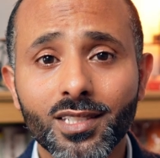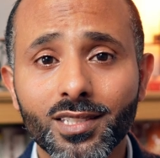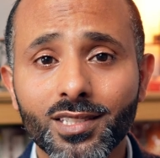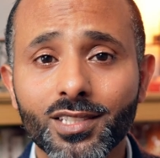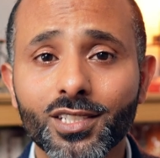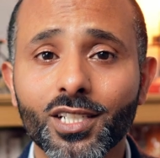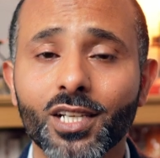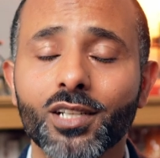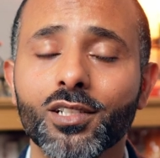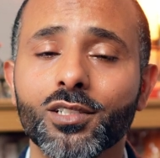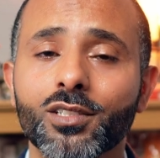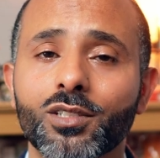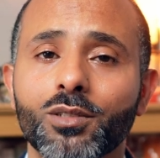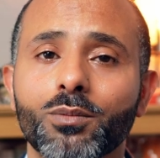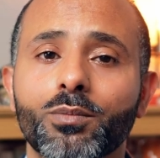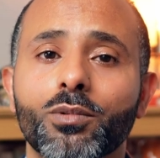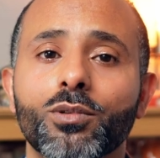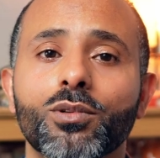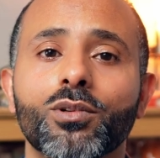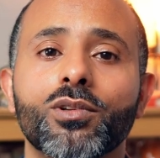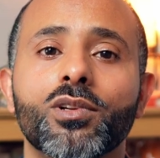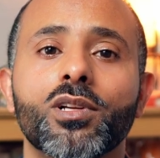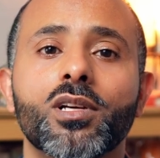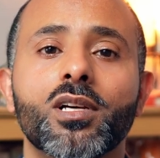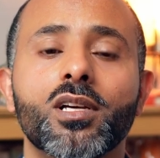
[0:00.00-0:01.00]

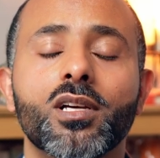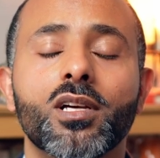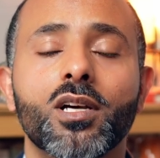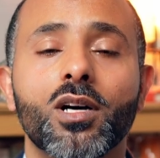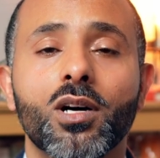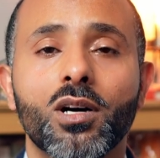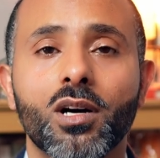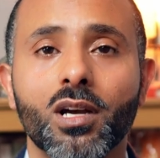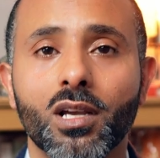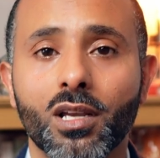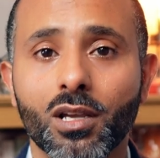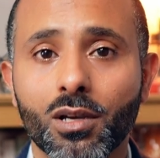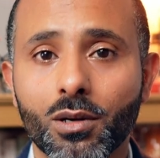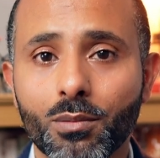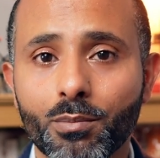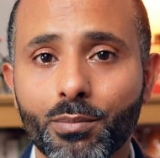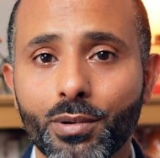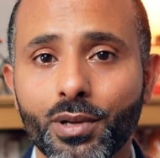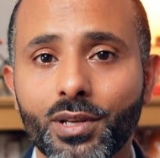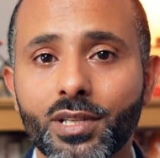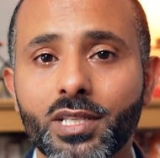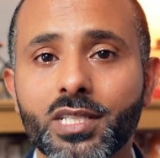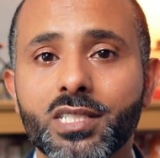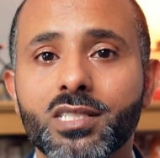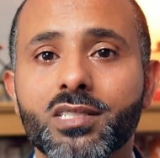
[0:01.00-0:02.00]
Charitable
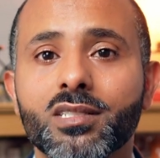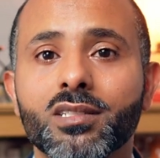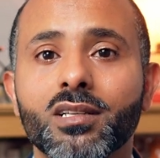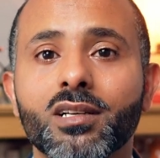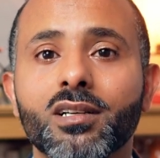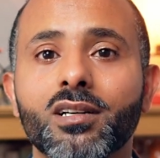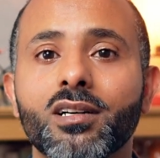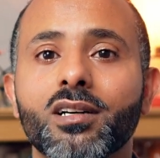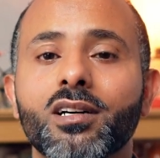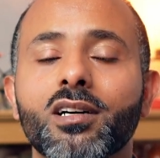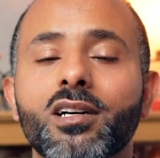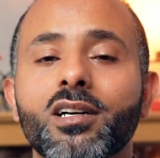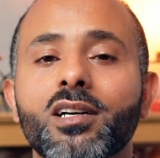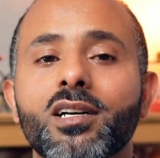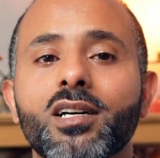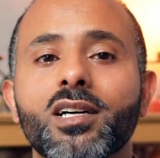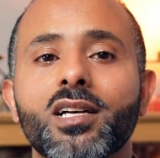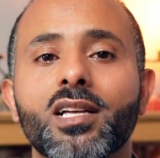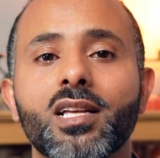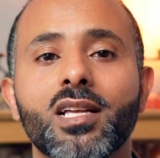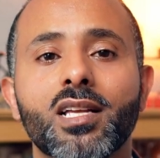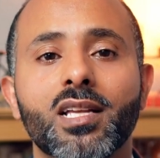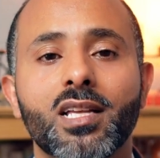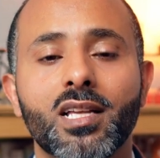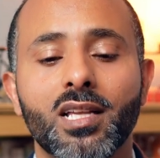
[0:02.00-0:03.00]
companies are
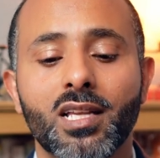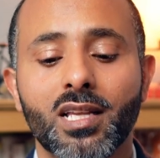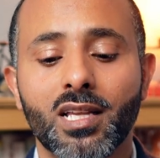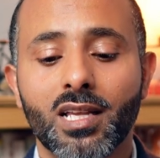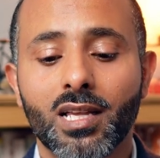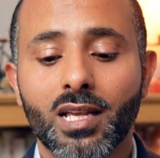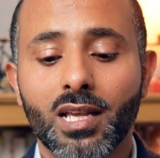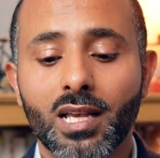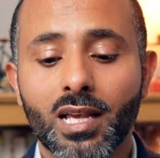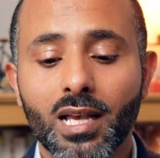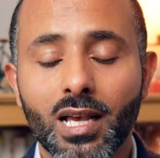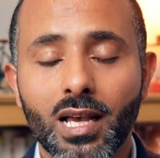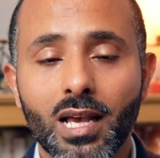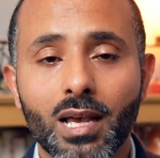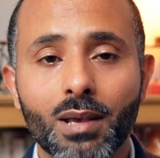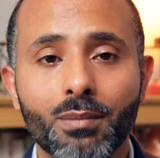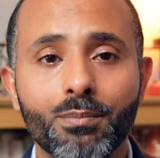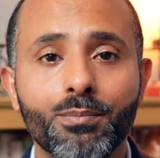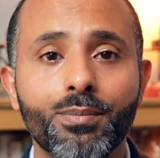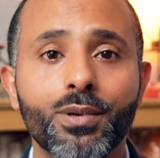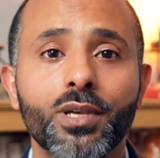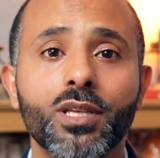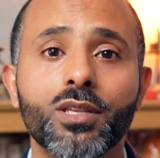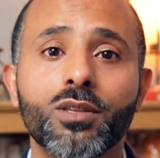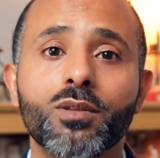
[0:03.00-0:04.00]
a
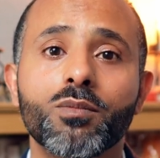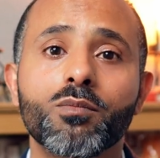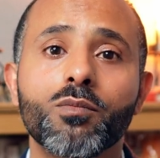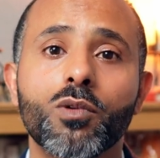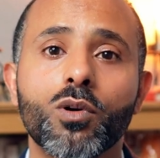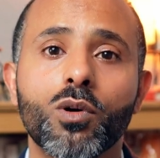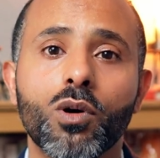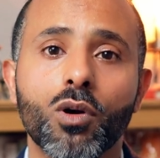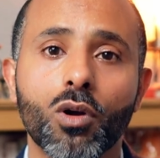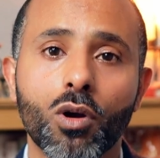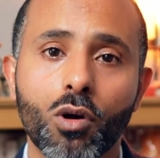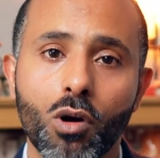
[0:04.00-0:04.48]
bit more